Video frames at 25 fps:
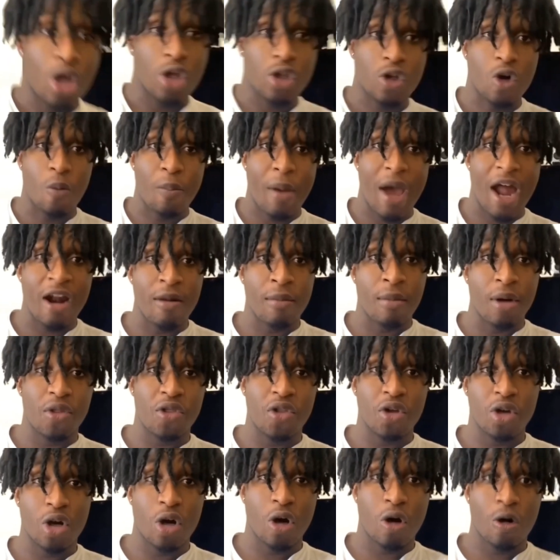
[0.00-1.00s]
So about a
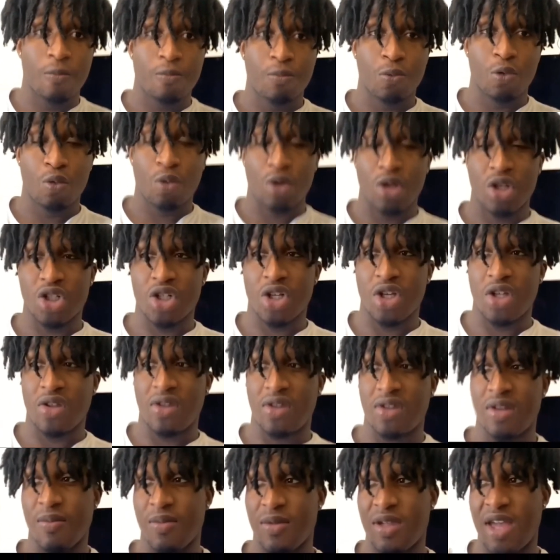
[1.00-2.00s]
month ago, which
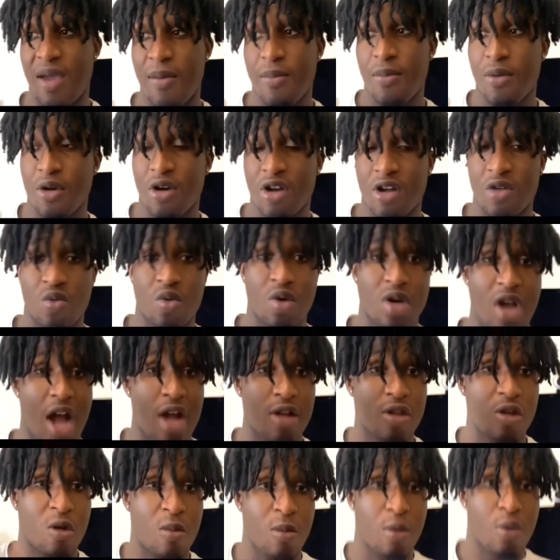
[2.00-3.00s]
is September, because we're in
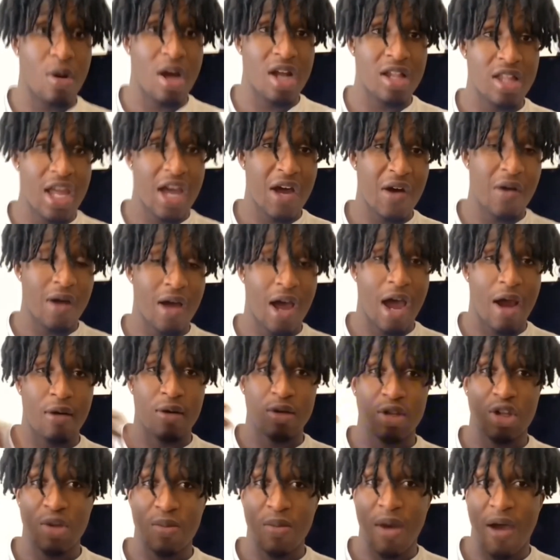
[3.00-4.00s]
October right now, I
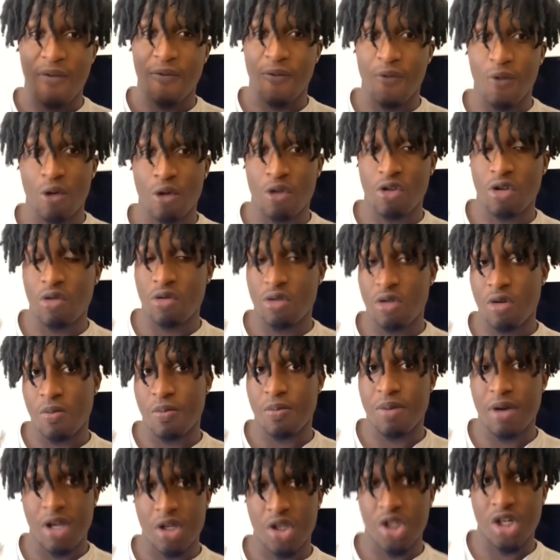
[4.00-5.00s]
received my first
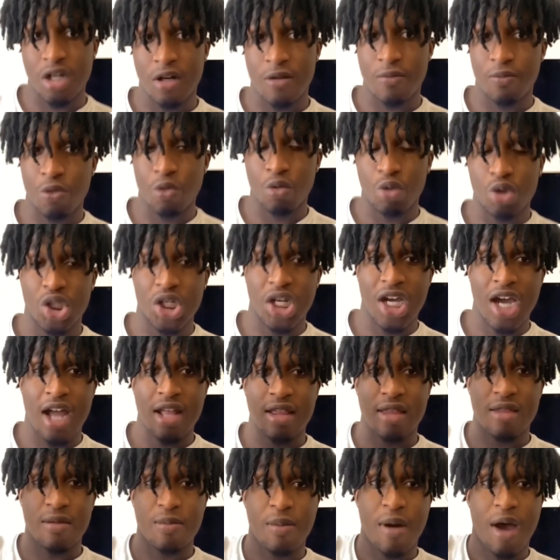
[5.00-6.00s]
YouTube paycheck, which it
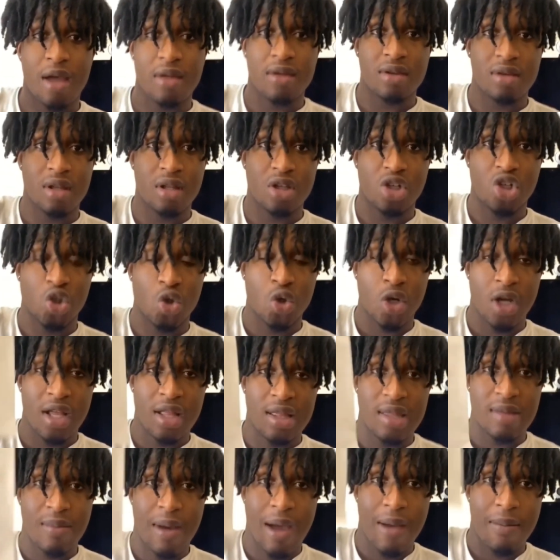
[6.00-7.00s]
got deposited straight
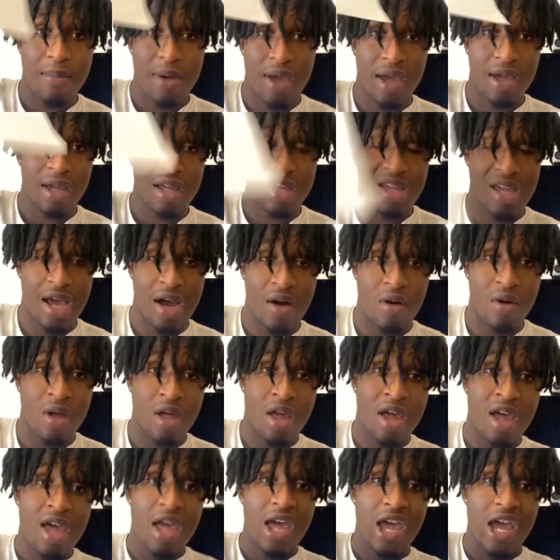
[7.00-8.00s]
into my bank account.
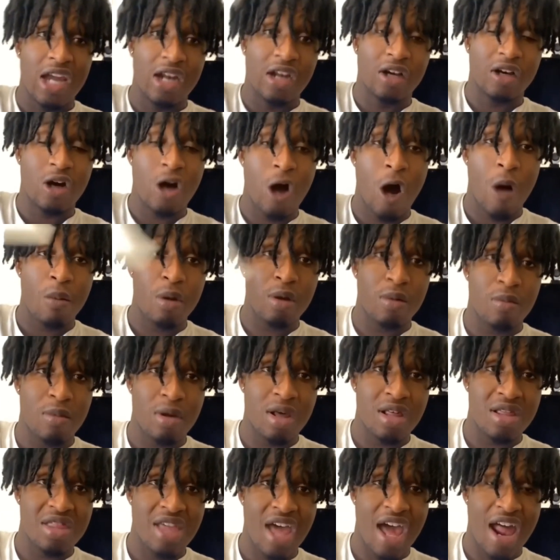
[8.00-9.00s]
And a common
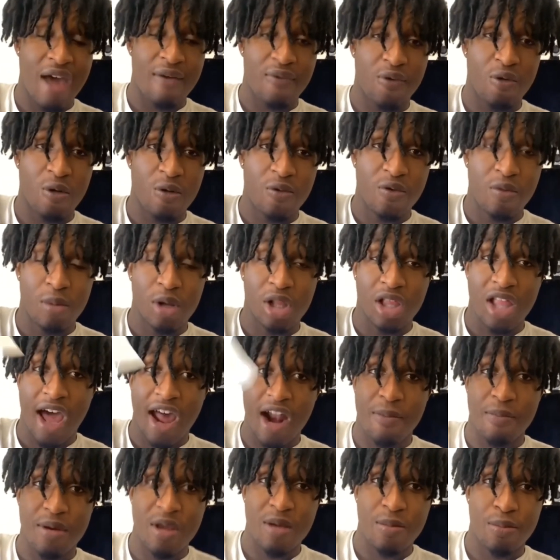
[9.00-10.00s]
myth that I've heard from a
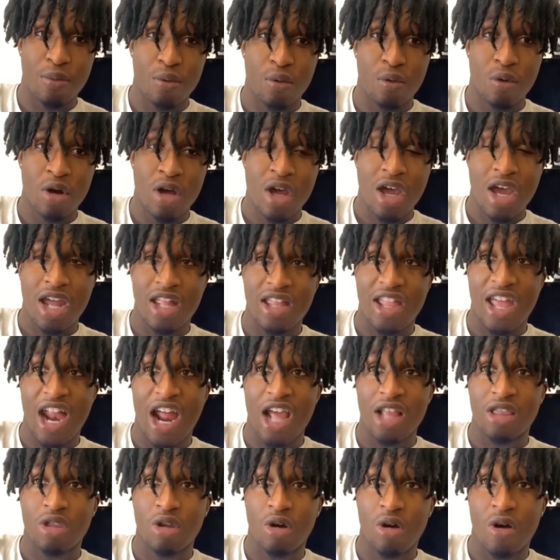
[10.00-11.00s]
lot of people and that
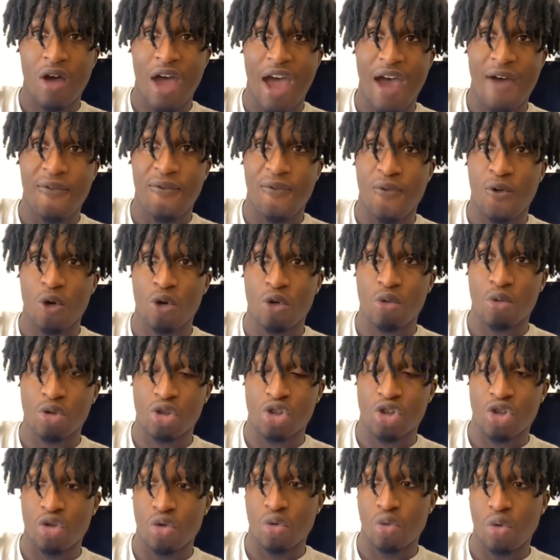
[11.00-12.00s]
I thought at first
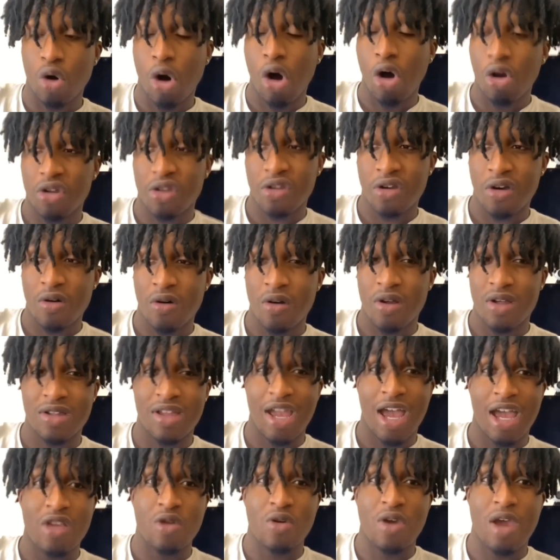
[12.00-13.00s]
was true also is
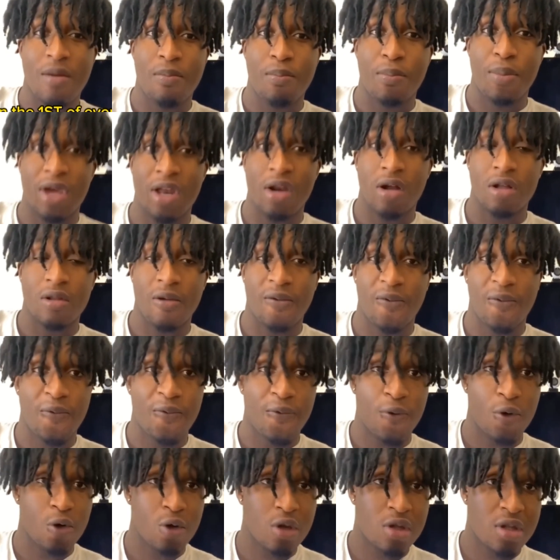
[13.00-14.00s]
that you get paid on the
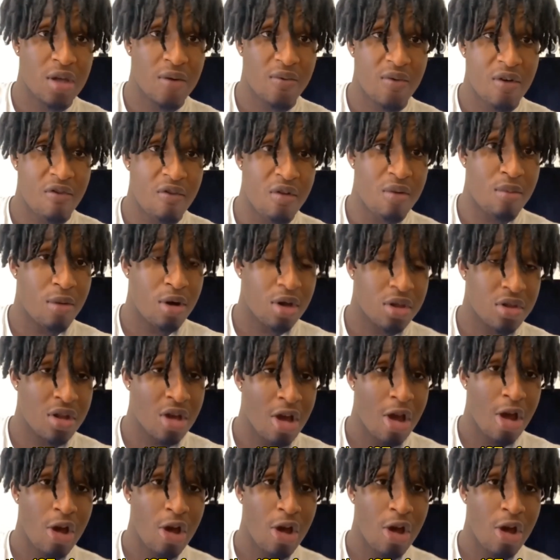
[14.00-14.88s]
first of every month.